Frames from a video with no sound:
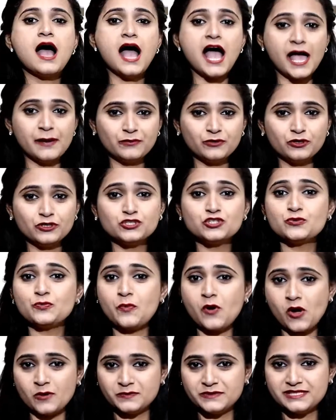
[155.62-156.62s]
I'm going to
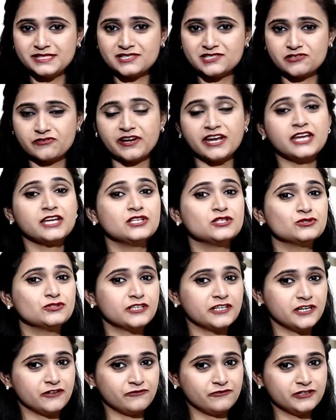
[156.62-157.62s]
pop this tray into
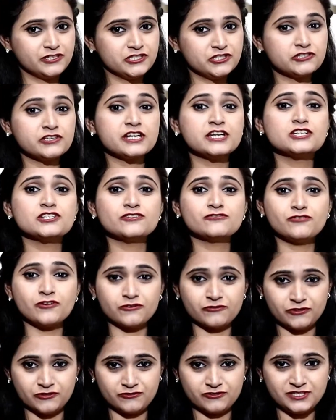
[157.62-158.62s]
the refrigerator
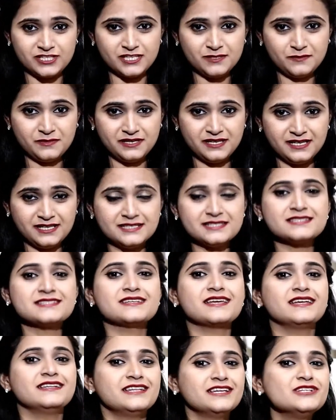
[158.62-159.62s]
for 15 minutes
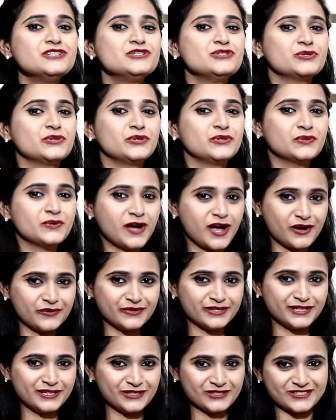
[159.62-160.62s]
and then show you how it
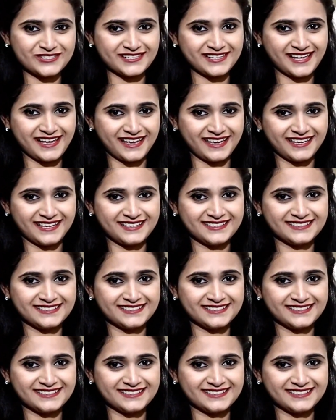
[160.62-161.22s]
looks like.